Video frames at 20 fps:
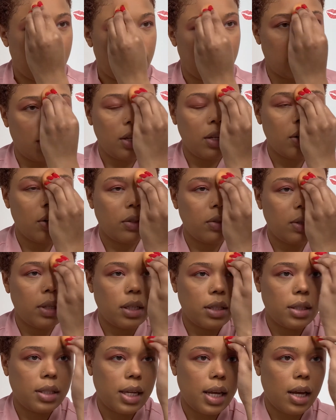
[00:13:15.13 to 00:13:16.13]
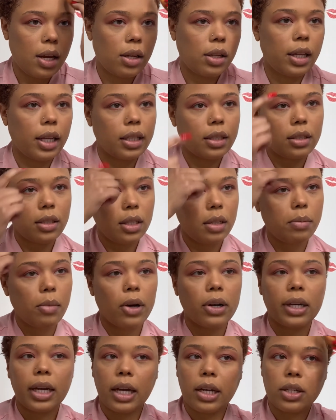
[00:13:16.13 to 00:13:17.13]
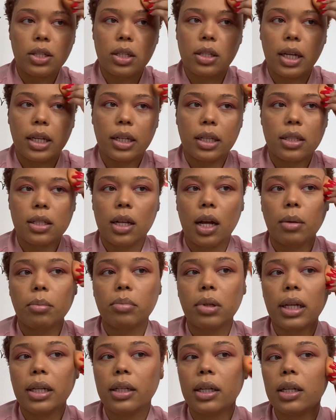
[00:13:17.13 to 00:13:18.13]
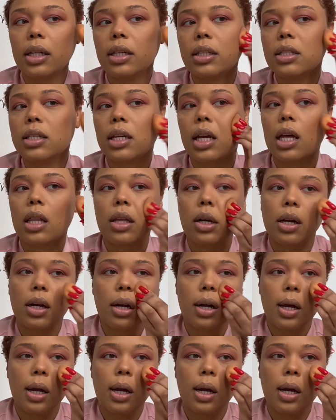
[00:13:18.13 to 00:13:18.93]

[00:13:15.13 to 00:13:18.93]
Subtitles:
you know, you can tell like demarcation, like it's not blended in together,